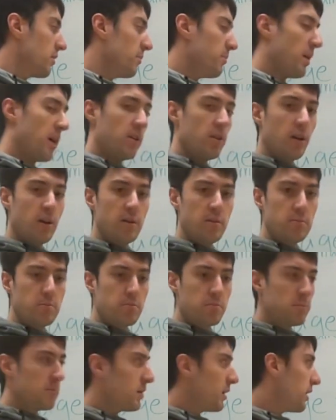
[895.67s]
Bella
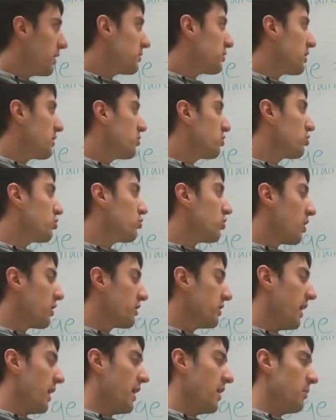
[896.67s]
is a
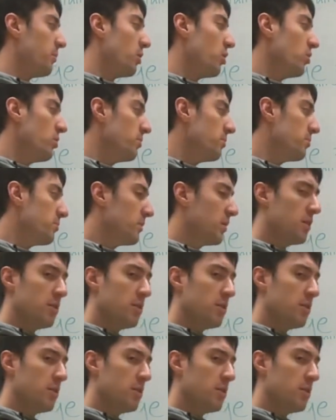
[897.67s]
struct animal,